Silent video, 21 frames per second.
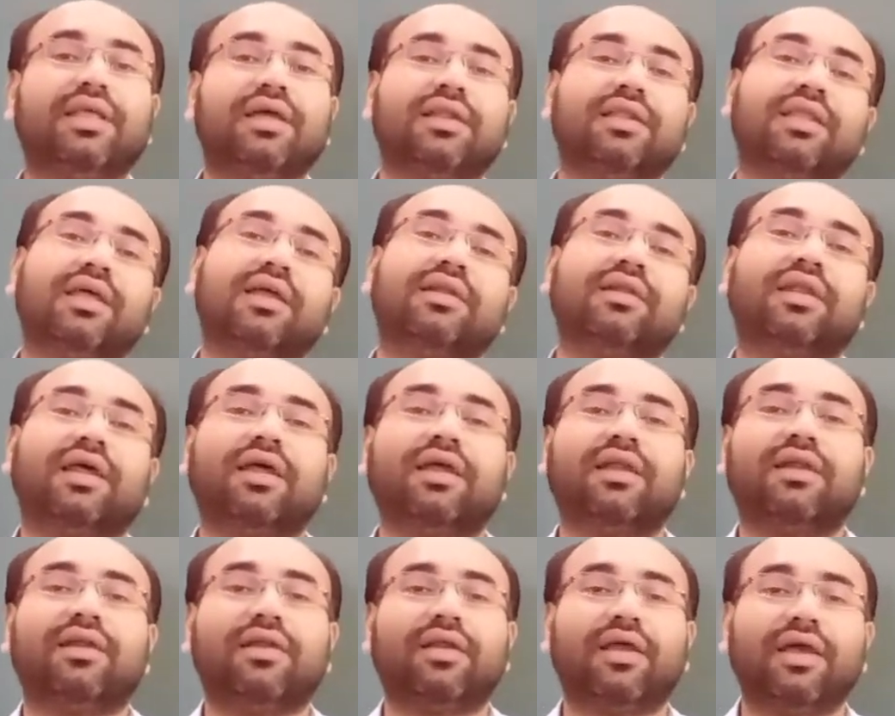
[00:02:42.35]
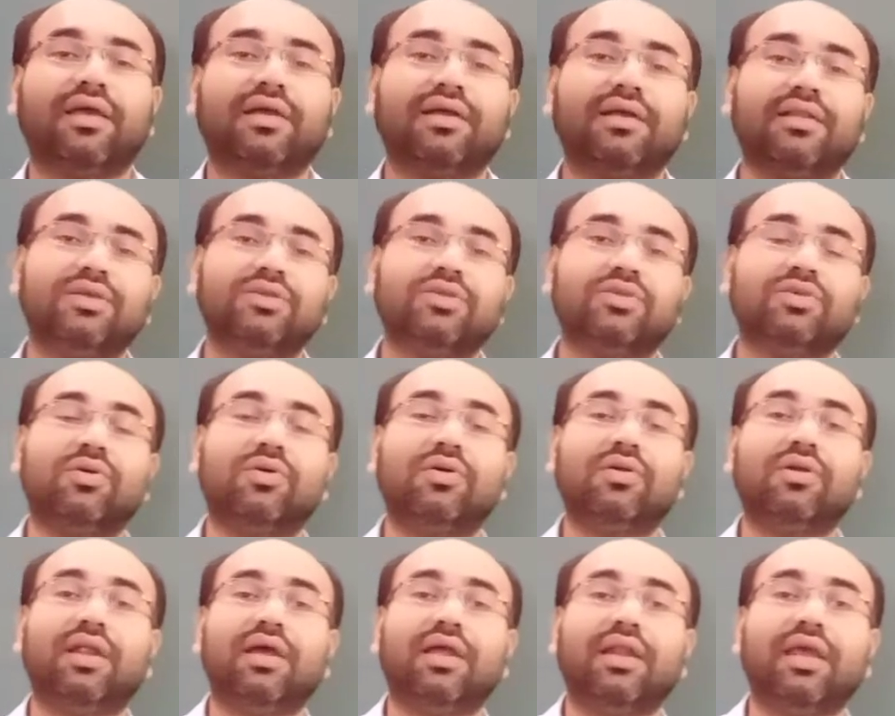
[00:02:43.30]
Then that triangle is
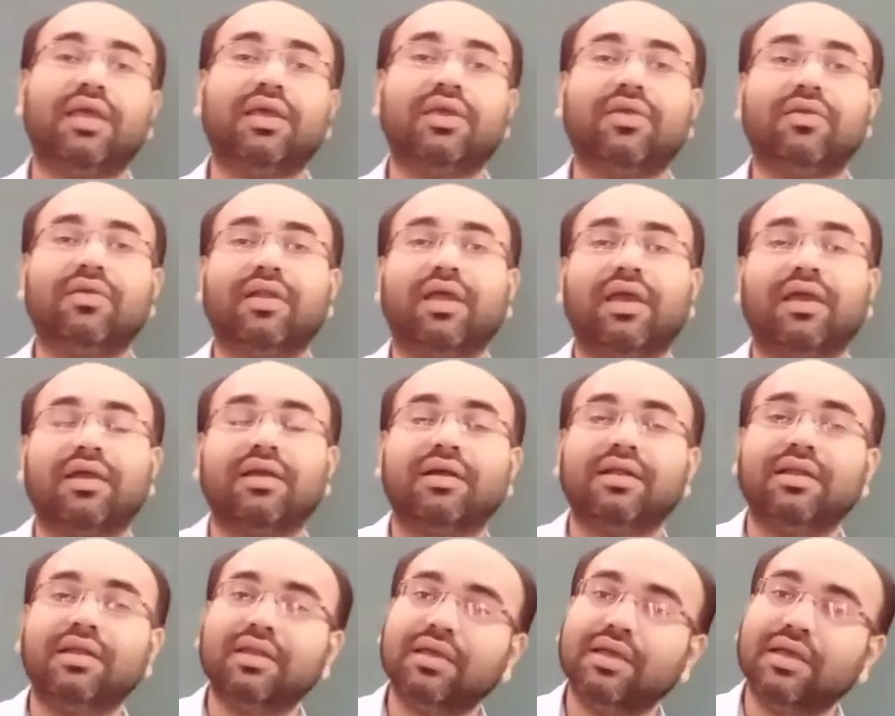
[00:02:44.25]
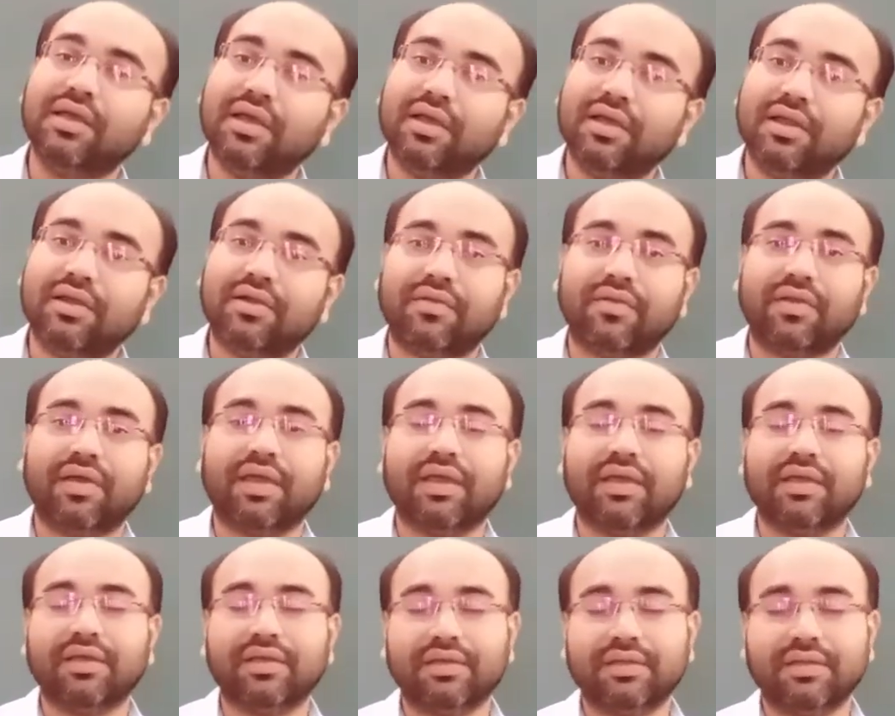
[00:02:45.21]
called an acute angled
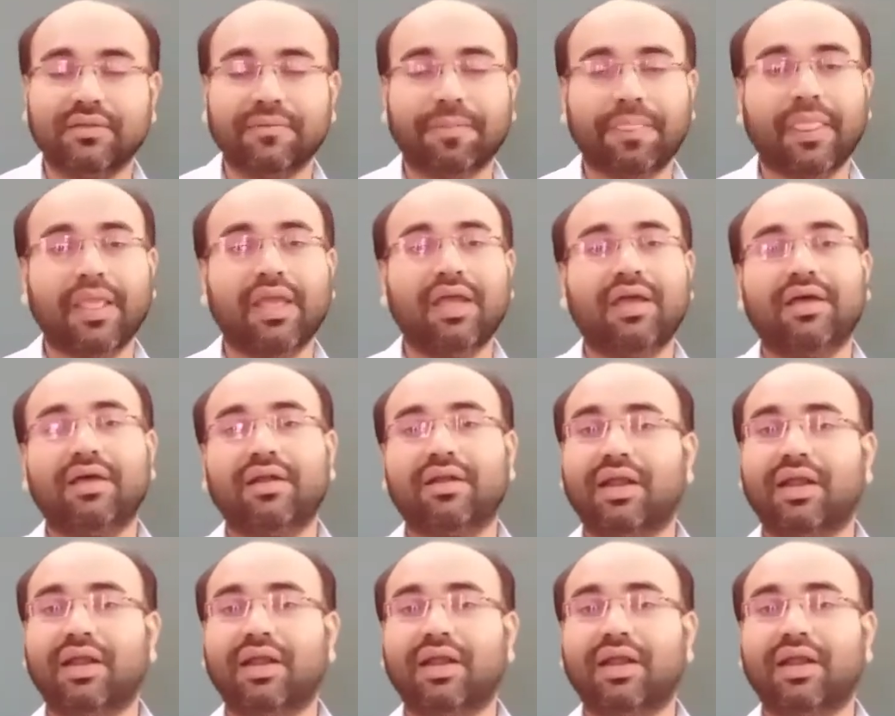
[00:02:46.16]
triangle.